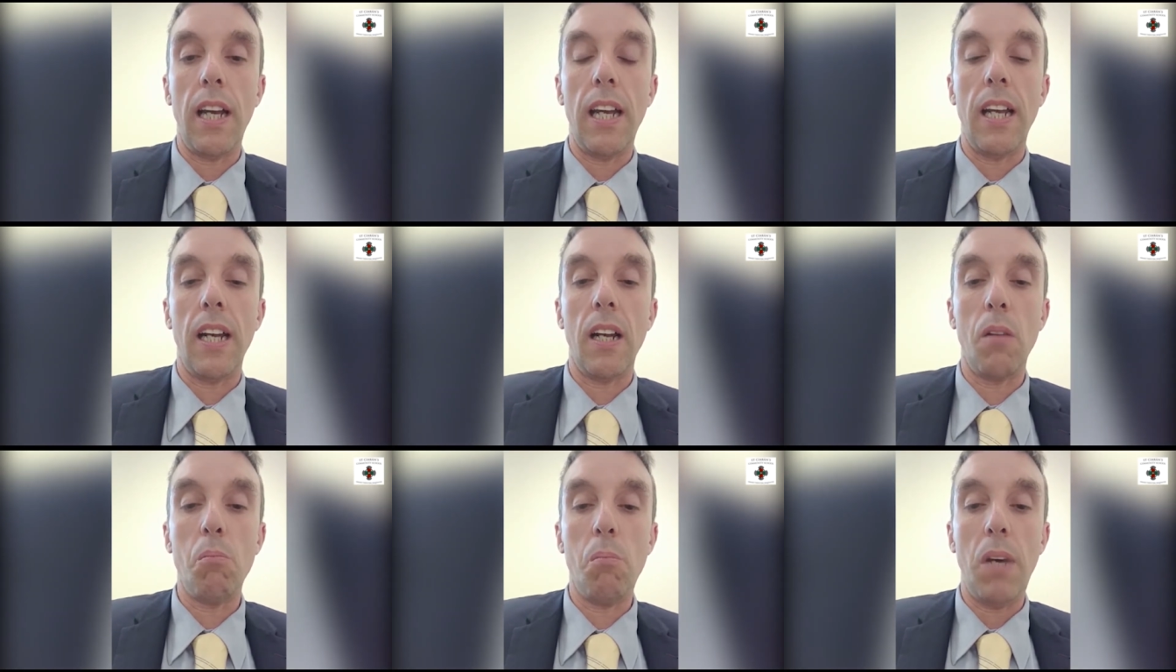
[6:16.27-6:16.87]

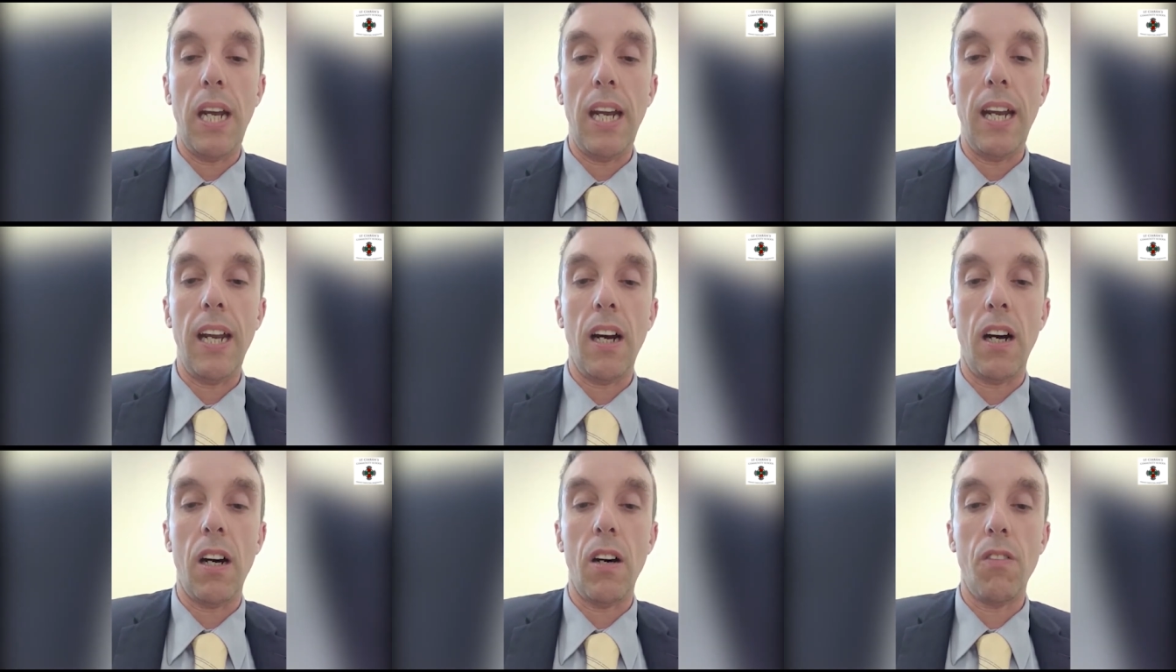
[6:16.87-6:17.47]
in May
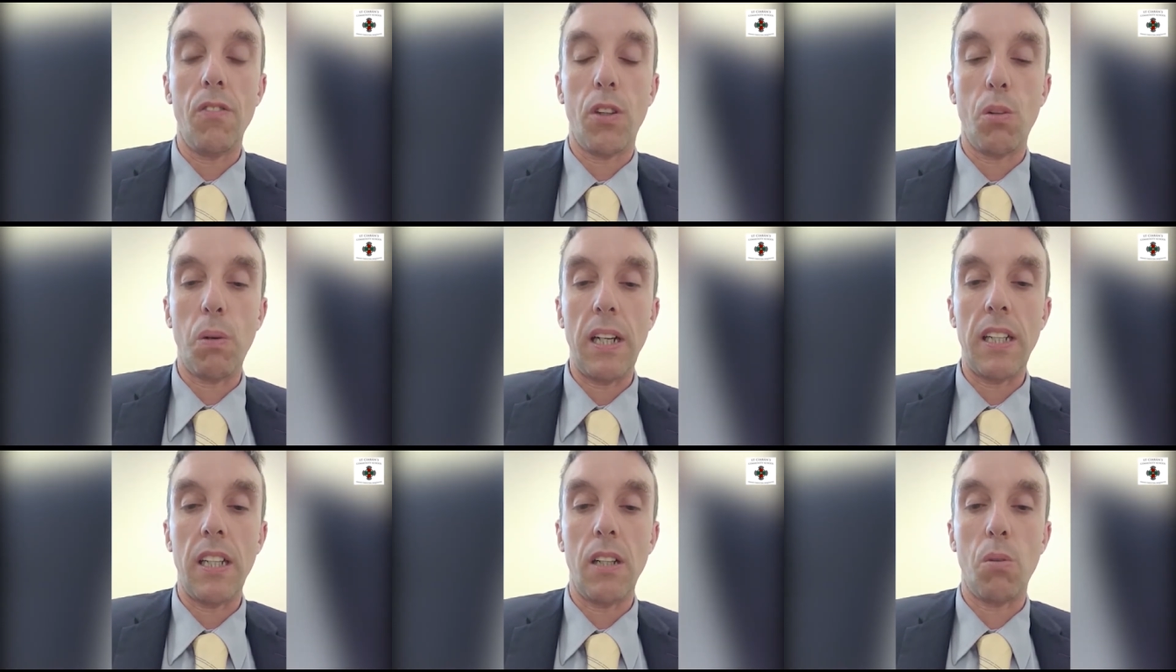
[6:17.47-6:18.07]
of
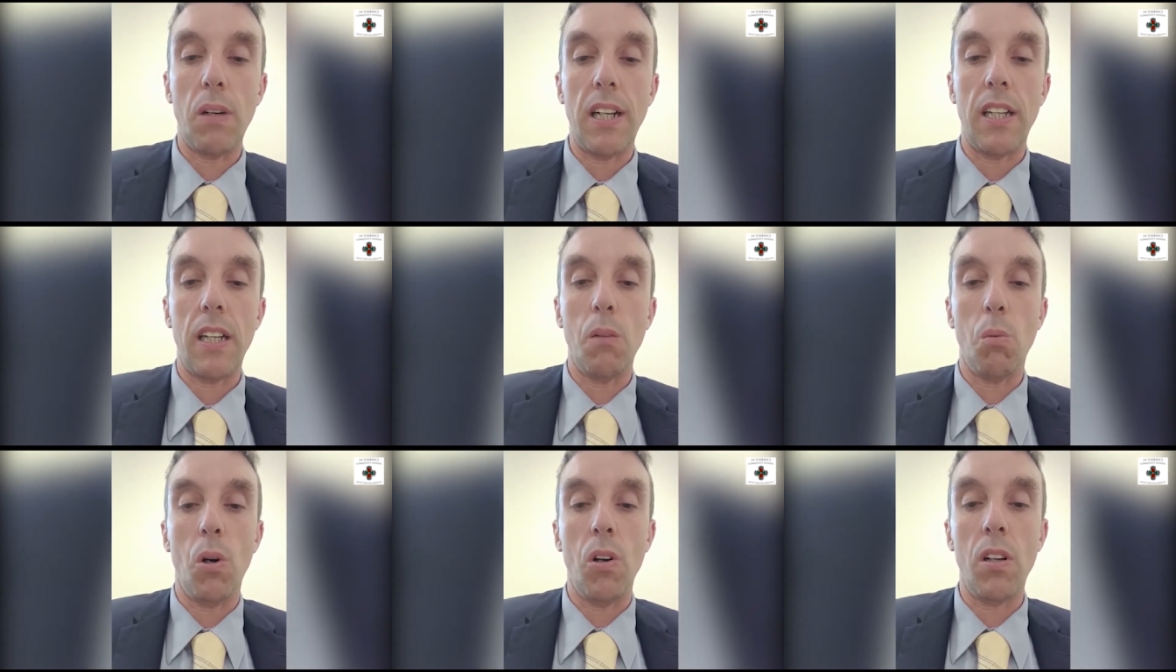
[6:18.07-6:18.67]

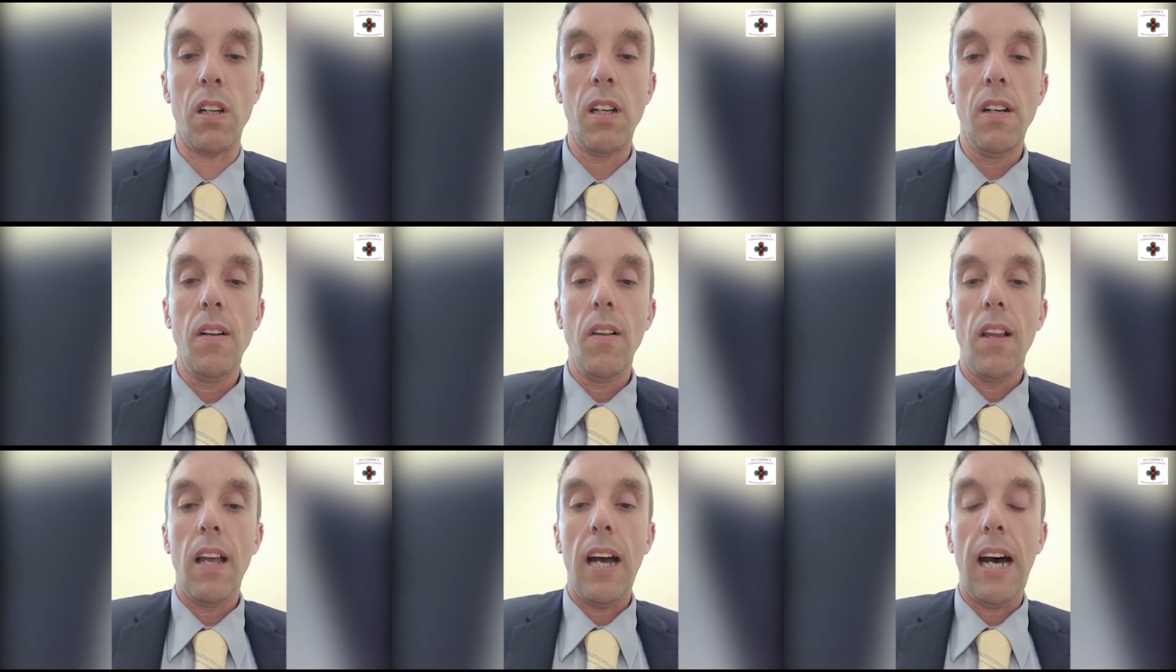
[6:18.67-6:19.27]
2021,
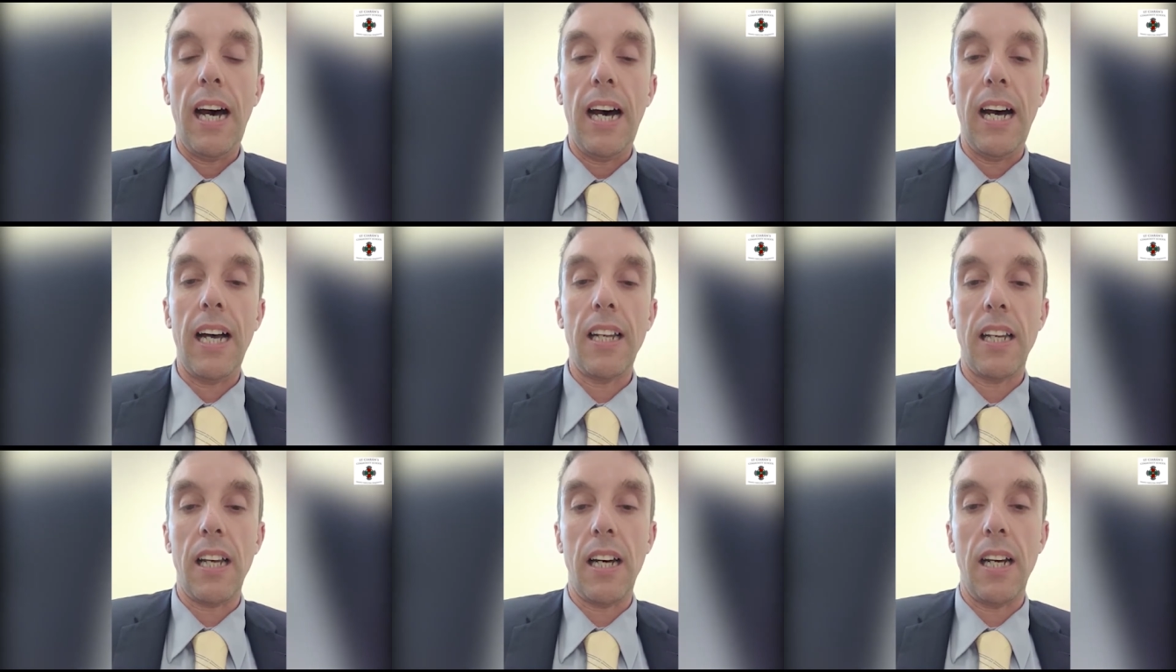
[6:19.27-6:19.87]

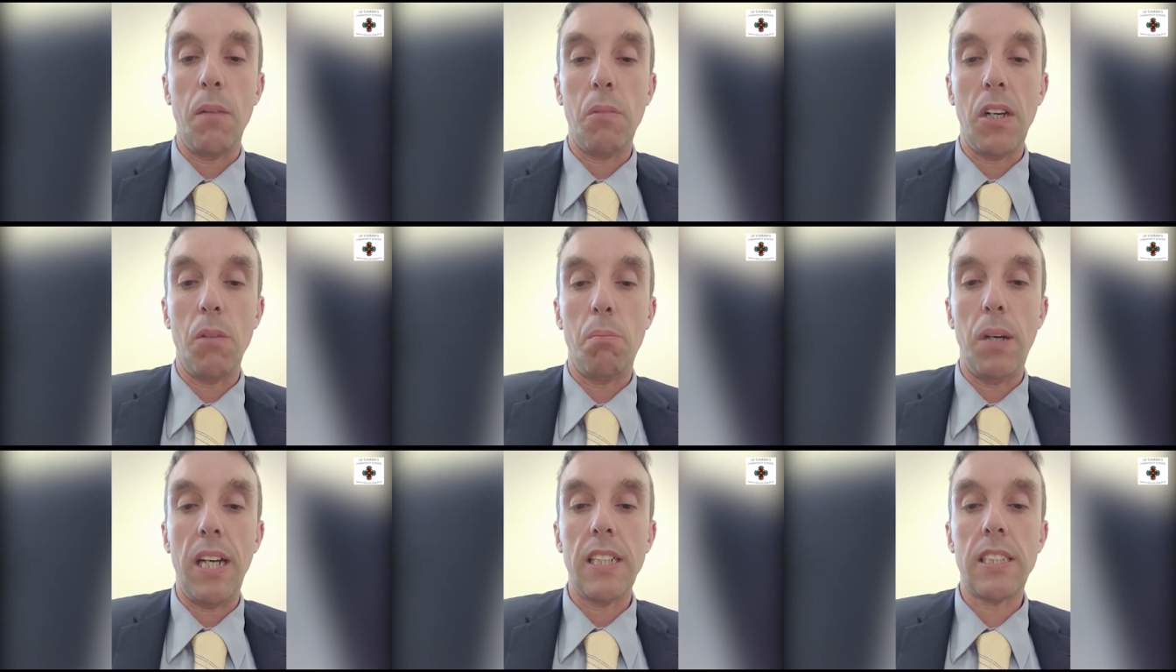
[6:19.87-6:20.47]
and I am now
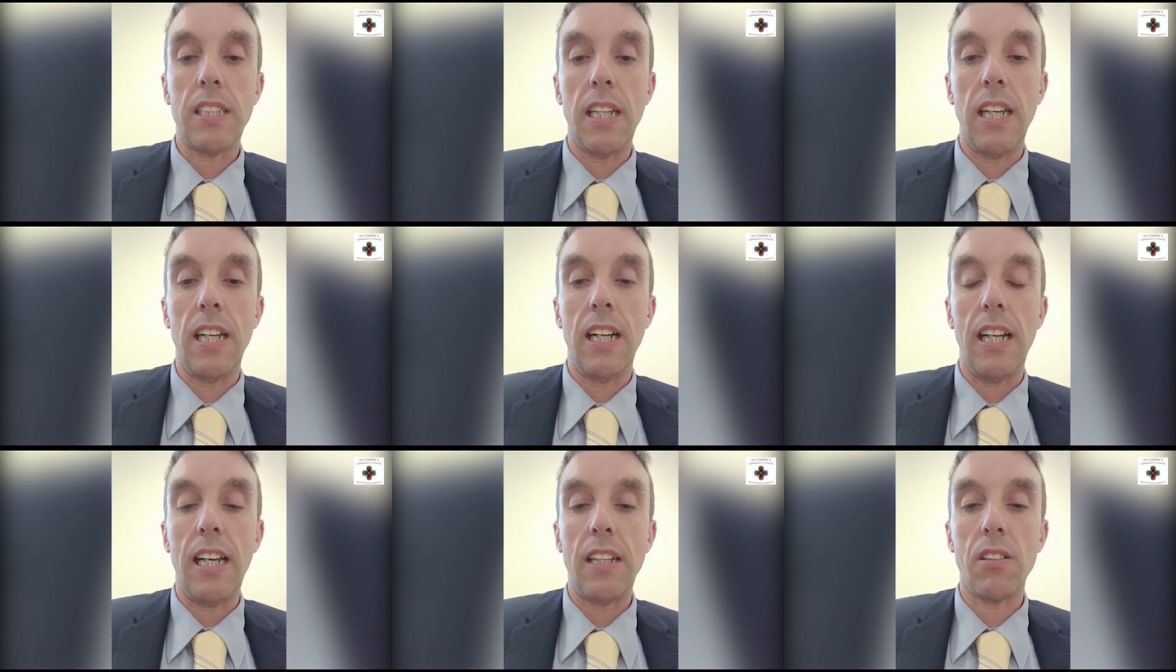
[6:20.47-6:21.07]
based
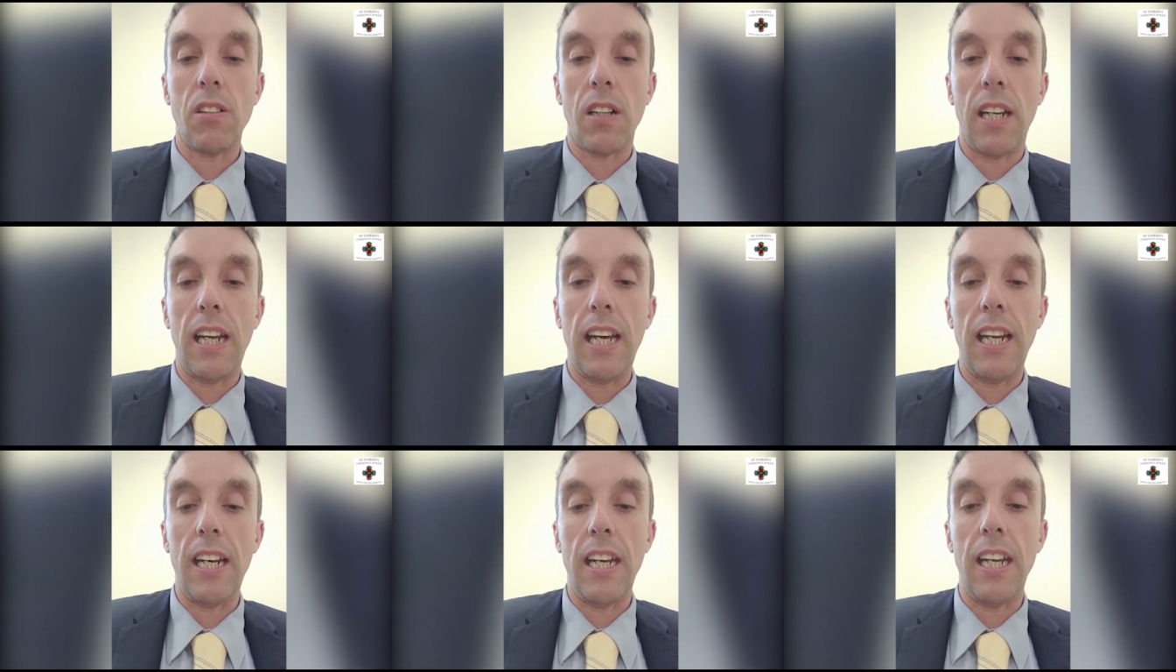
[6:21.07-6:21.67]
in
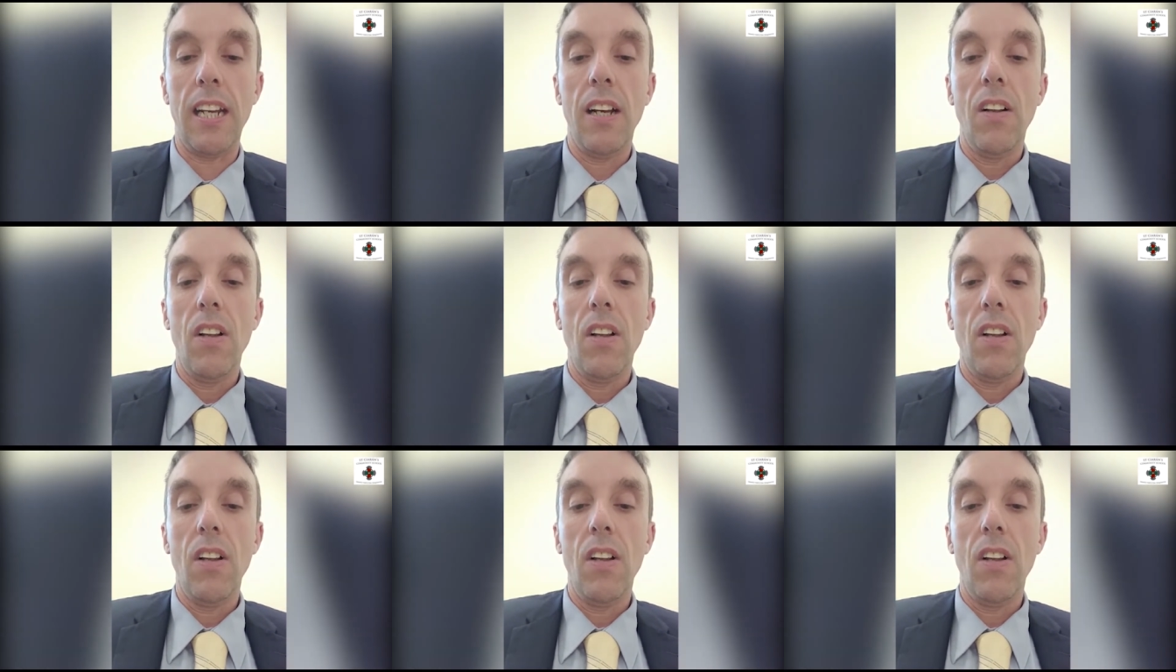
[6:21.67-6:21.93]
Letterkenny.